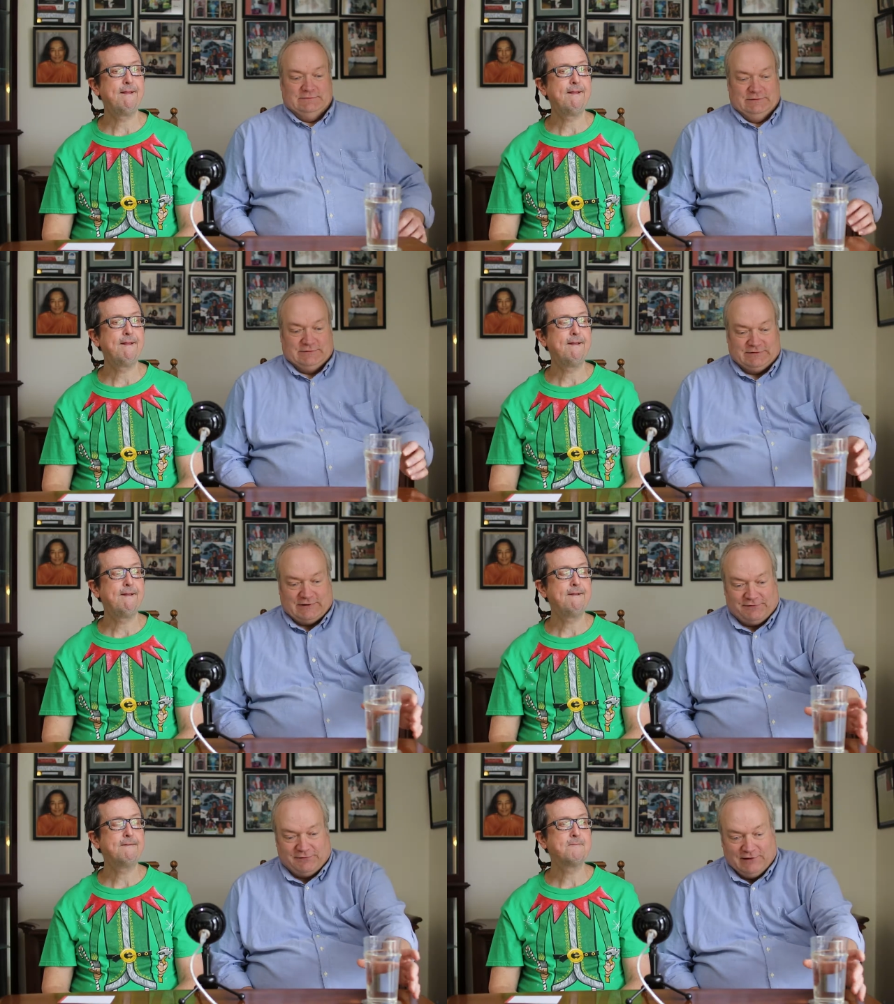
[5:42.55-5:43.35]
Speaker 1: it's
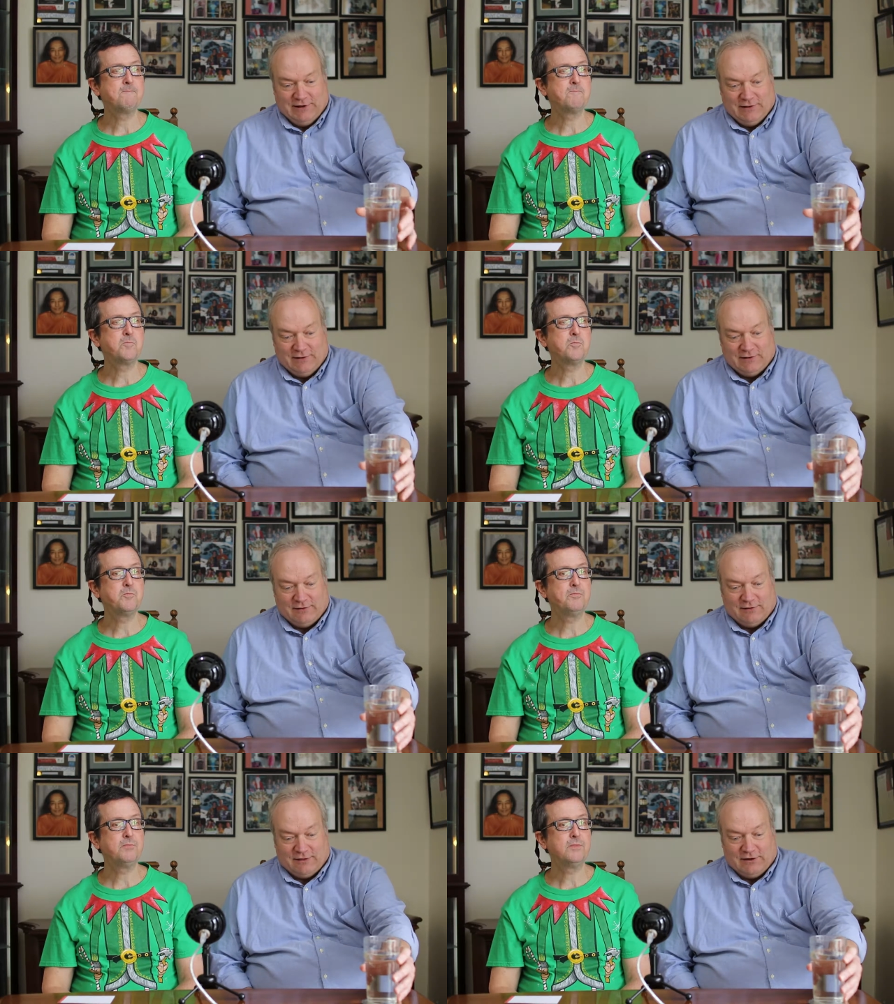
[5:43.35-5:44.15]
definitely
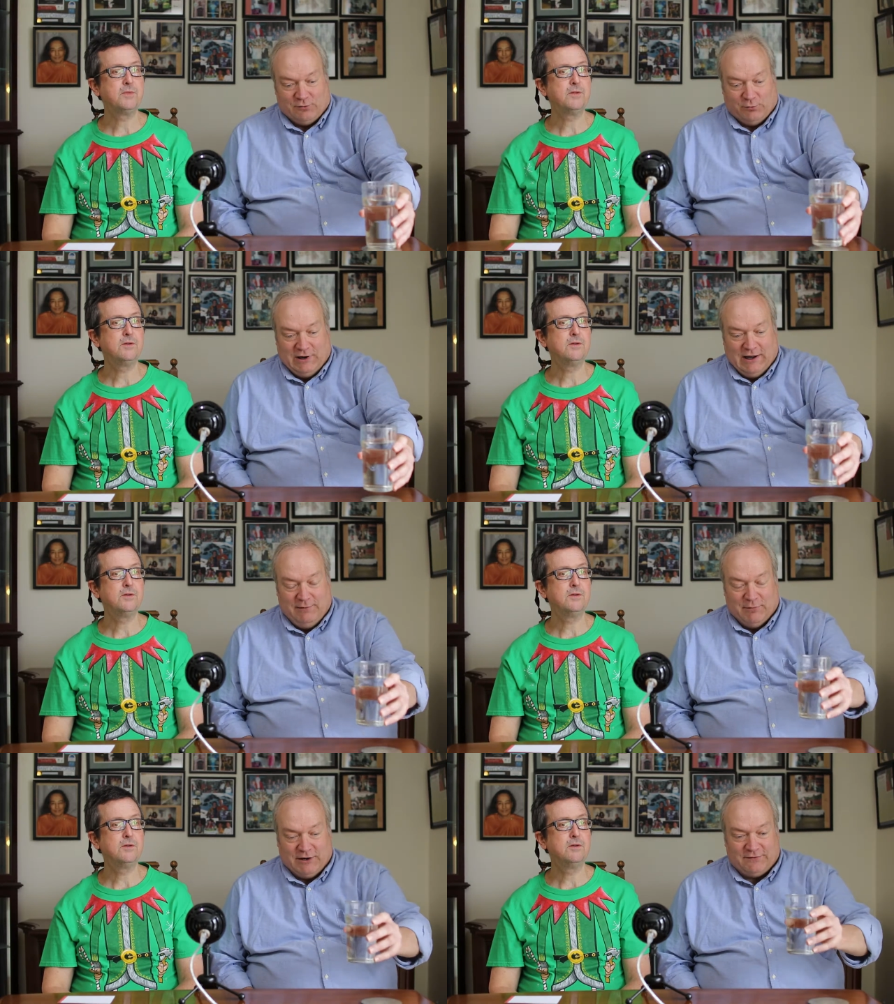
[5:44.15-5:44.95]
the thing to
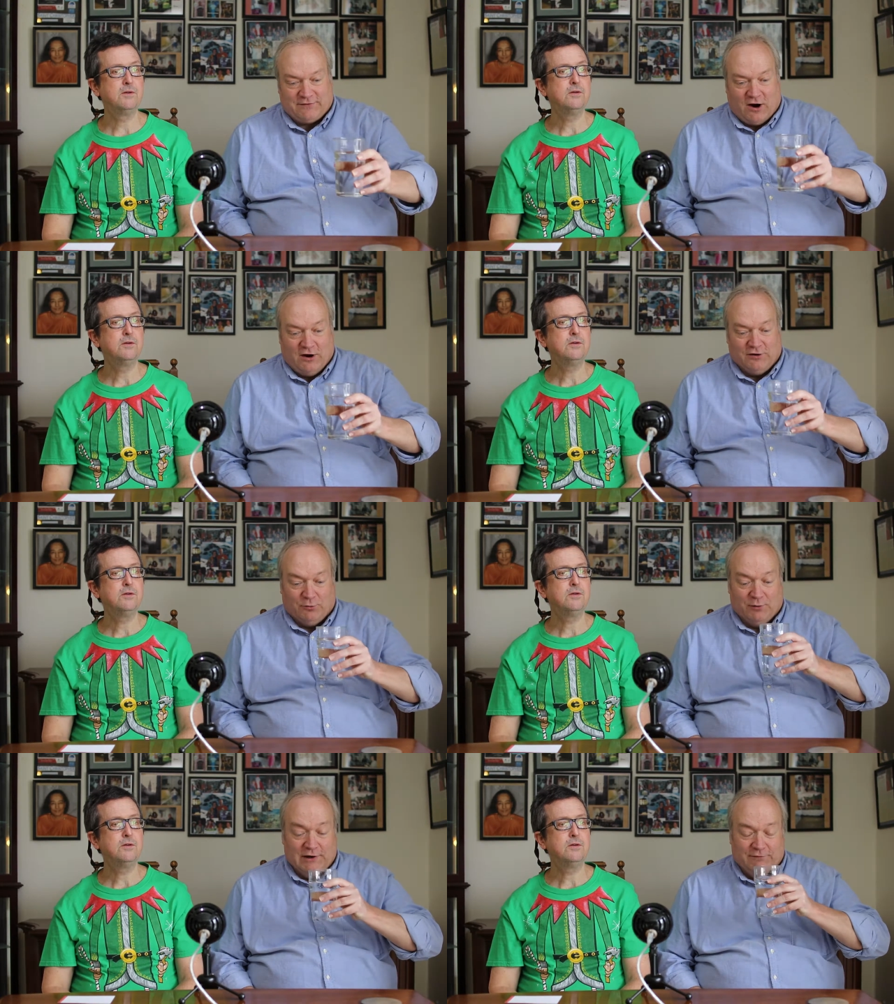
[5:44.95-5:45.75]
read, but it's hard to
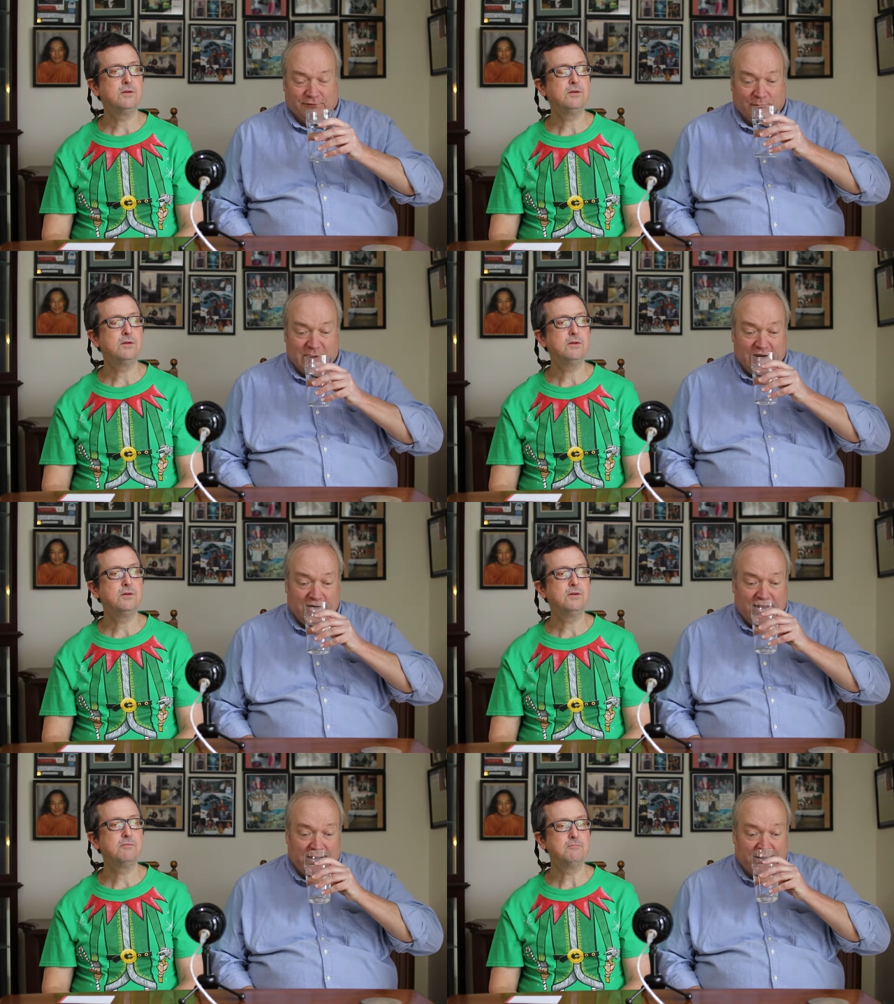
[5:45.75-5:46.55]
read for
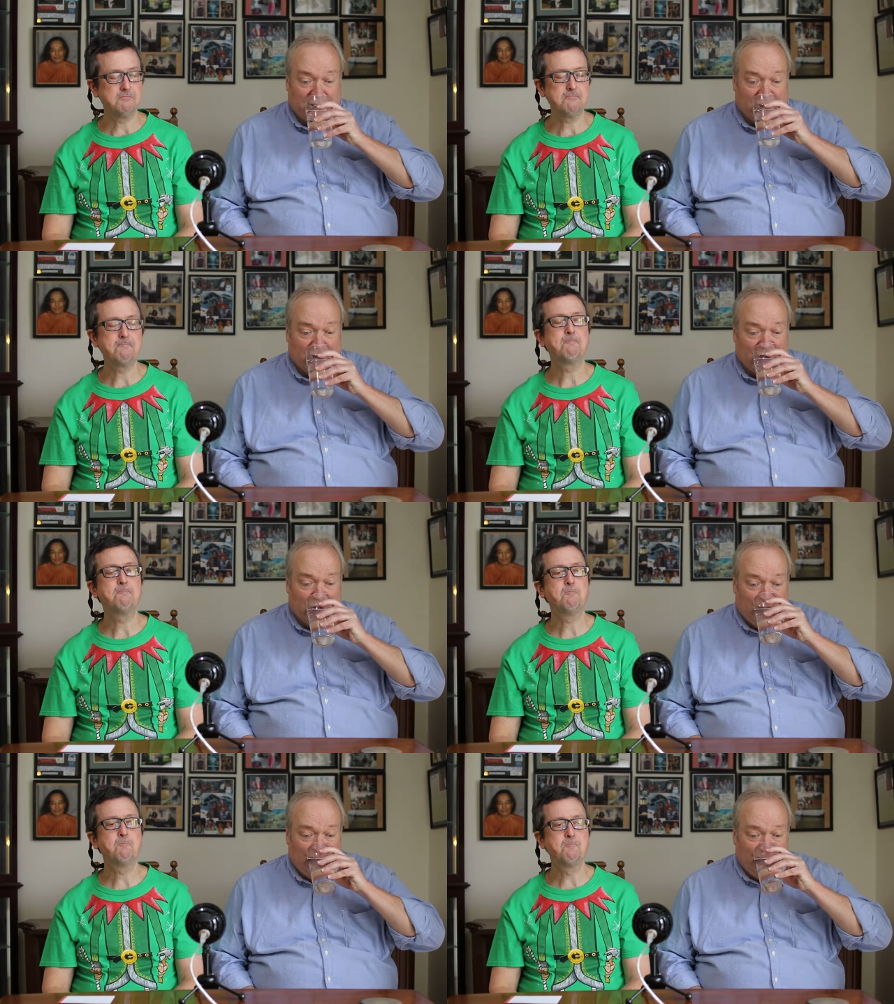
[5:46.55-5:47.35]
me. And uh,
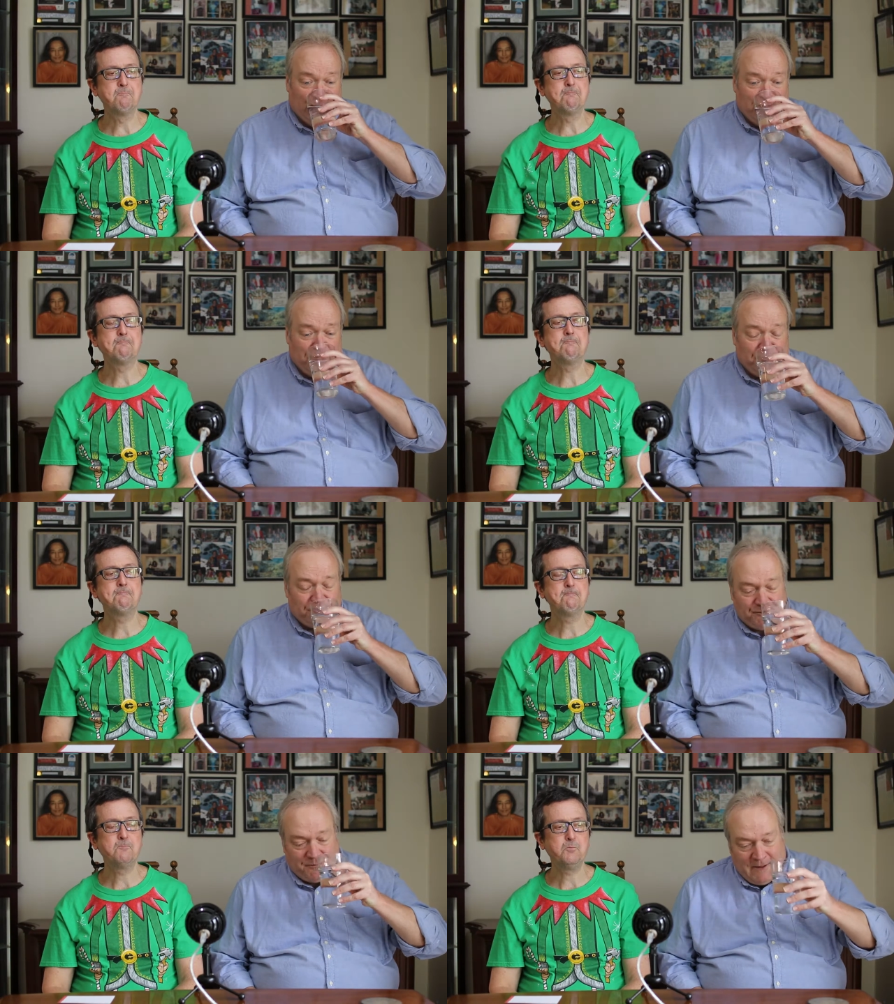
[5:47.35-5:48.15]
mm-hmm.
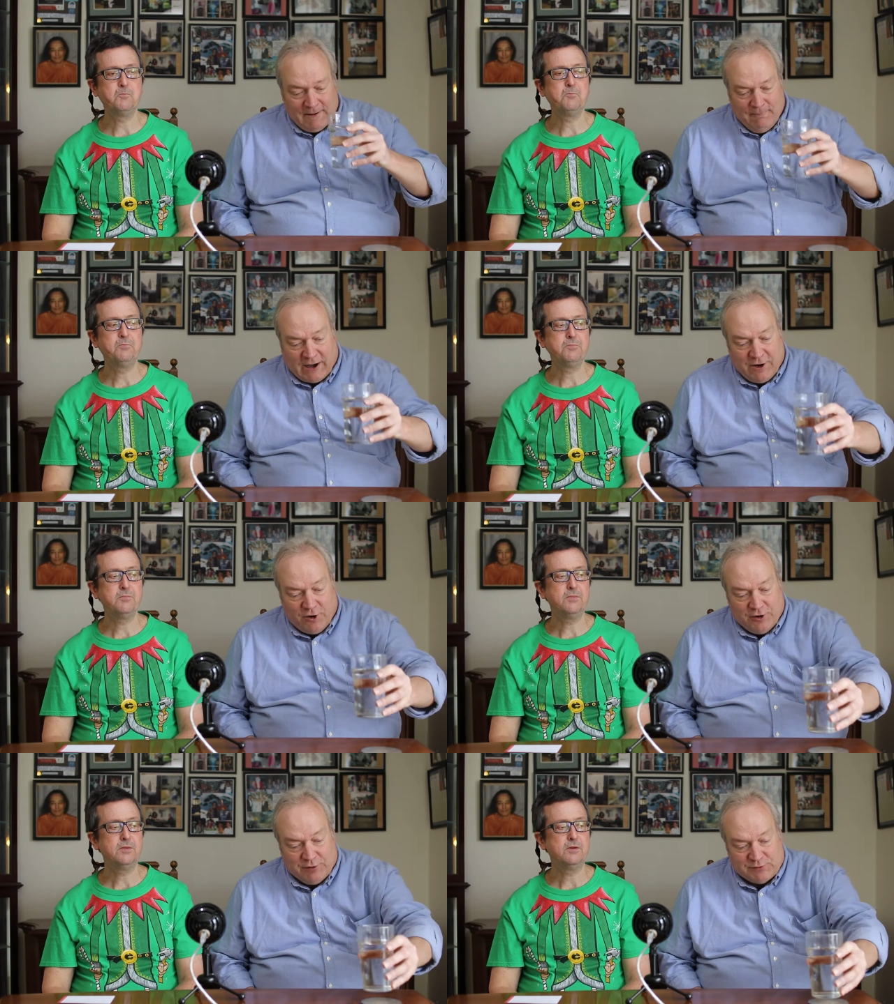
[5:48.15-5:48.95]
but I
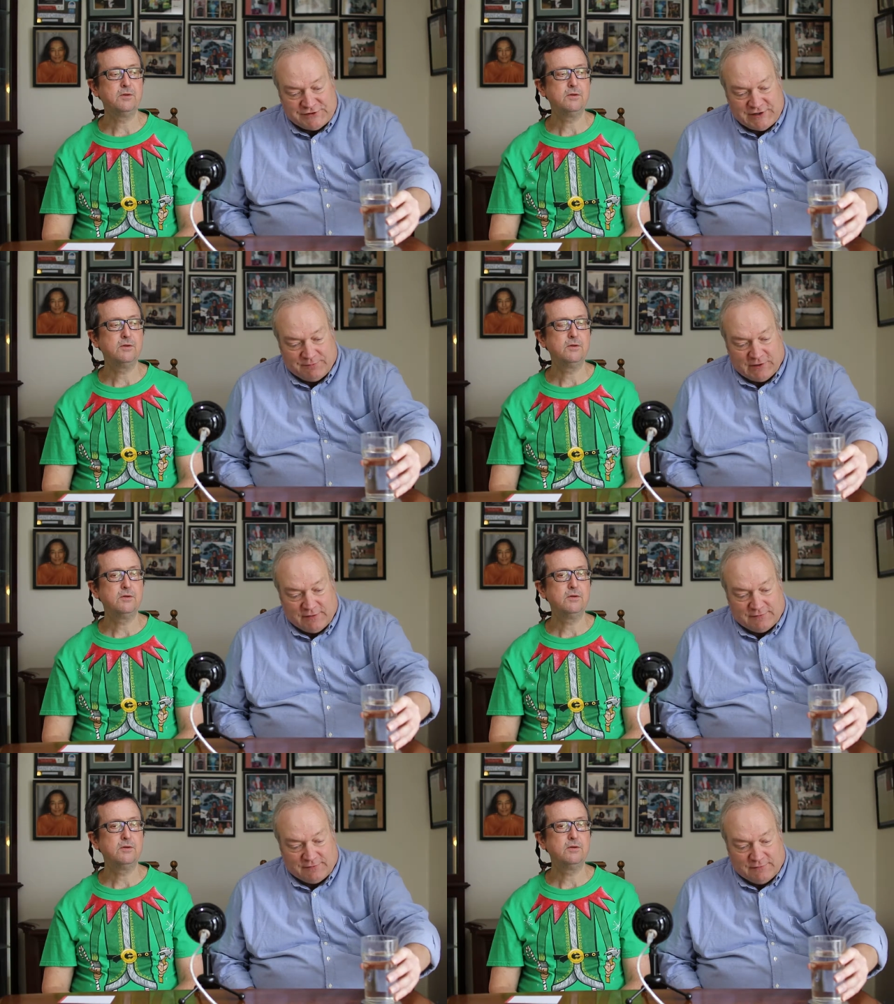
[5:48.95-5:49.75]
heard it was
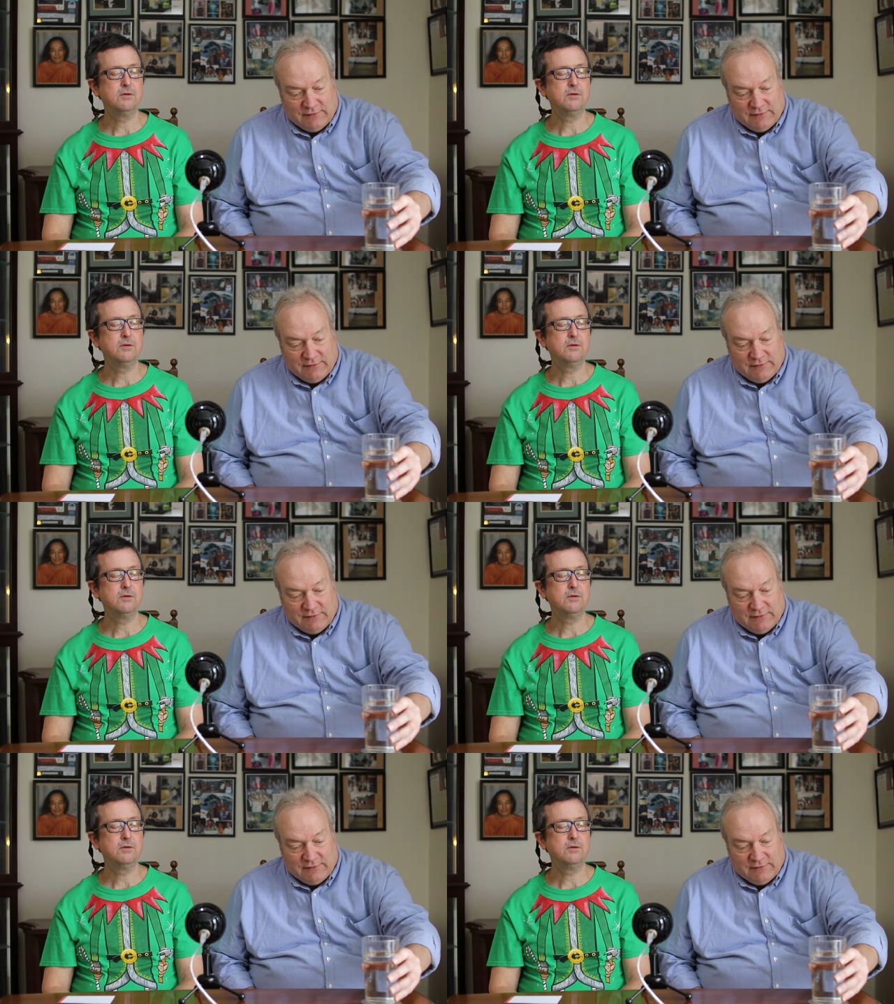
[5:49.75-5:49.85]
something.